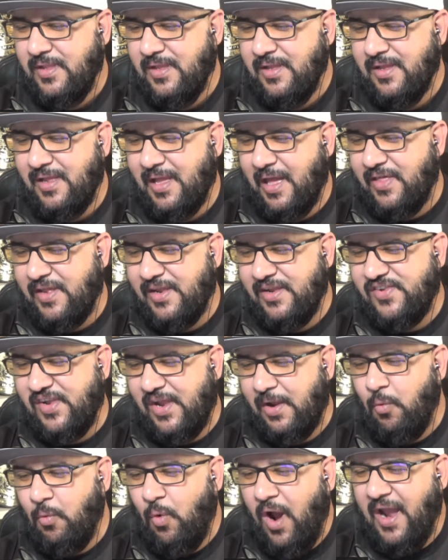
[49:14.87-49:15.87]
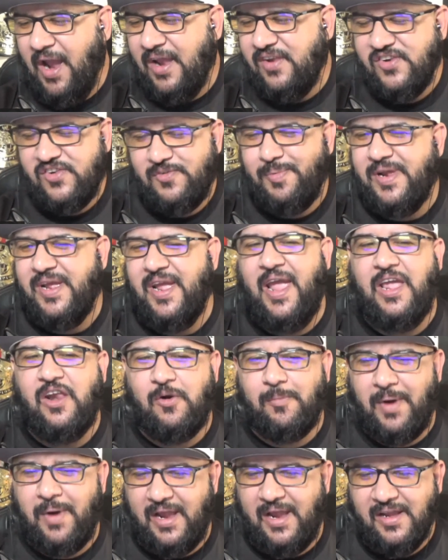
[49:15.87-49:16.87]
And then he's saying, why? Just be a hater,
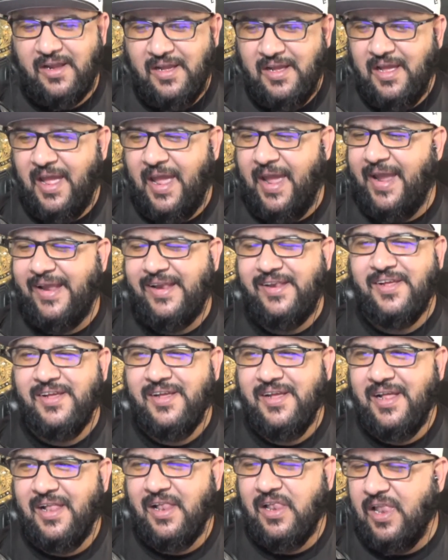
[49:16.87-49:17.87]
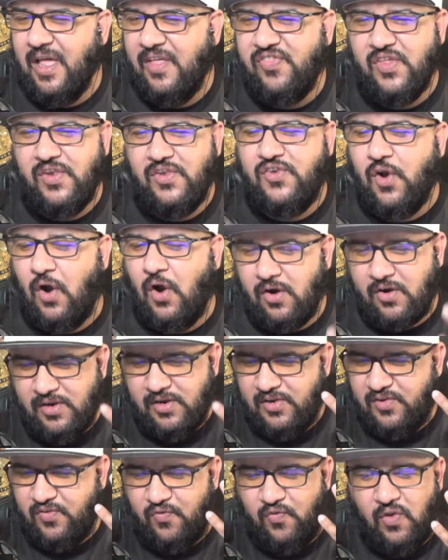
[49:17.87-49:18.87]
Mike. Hate. Let the
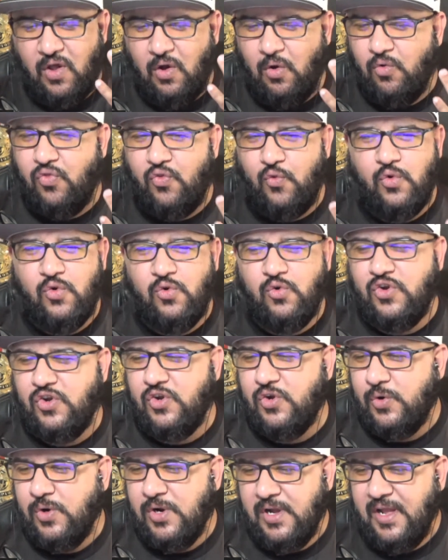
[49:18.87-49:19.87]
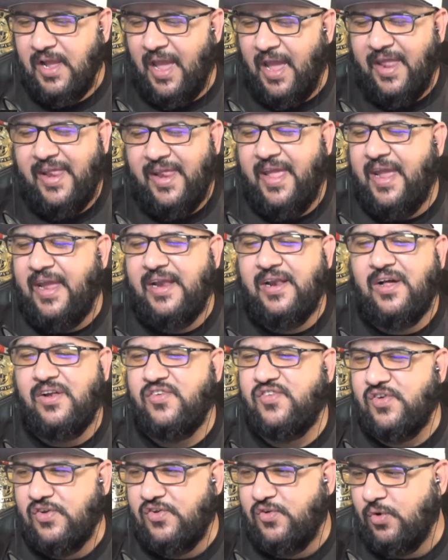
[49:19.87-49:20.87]
darkness flow through you. And hate on
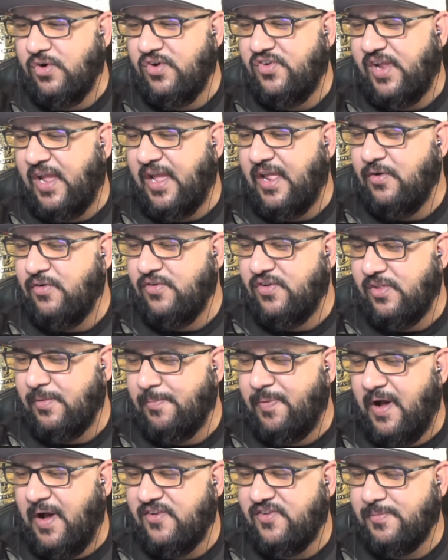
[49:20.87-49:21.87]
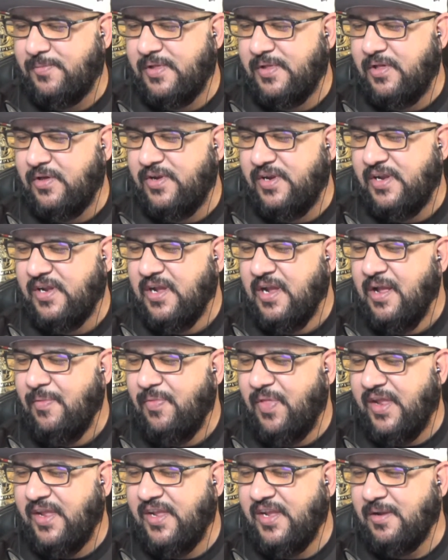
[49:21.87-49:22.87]
Shedeur Sanders and the possibility
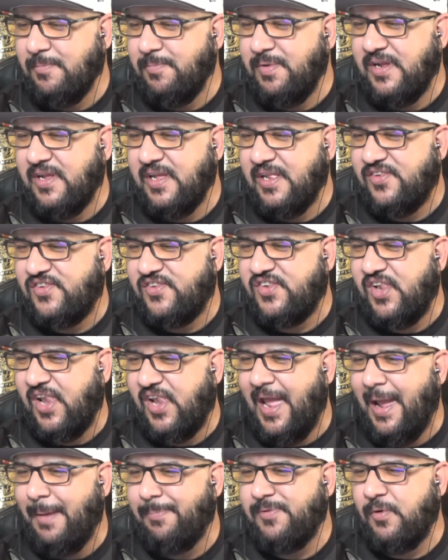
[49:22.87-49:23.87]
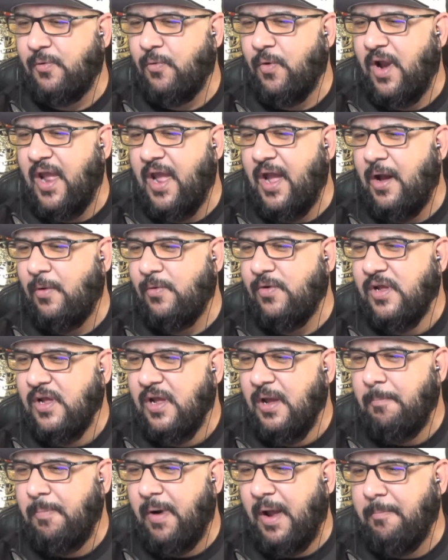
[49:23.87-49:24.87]
that he can be getting slapped around
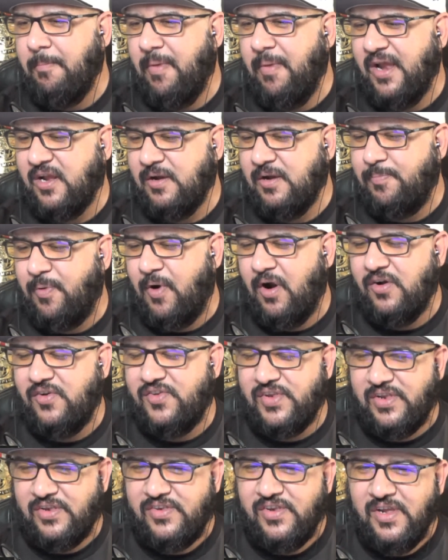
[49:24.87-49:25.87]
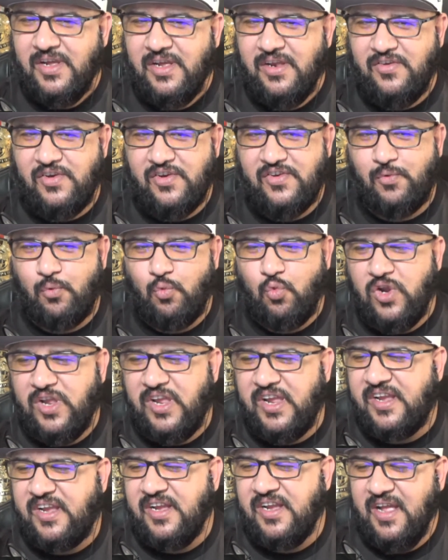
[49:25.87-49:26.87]
by Micah Parsons just
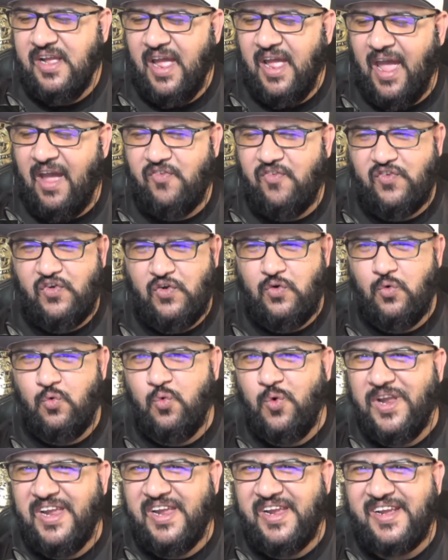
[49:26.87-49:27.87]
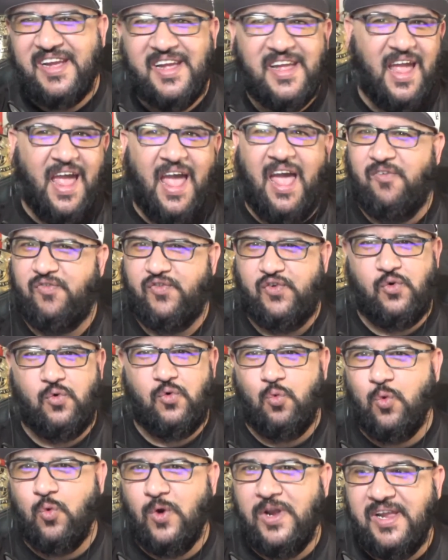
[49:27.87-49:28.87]
week after week after
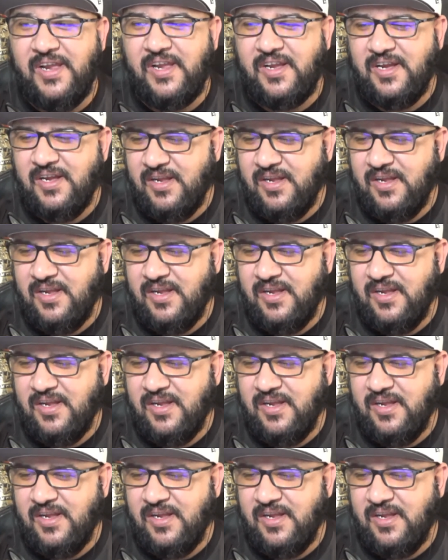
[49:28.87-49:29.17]
week.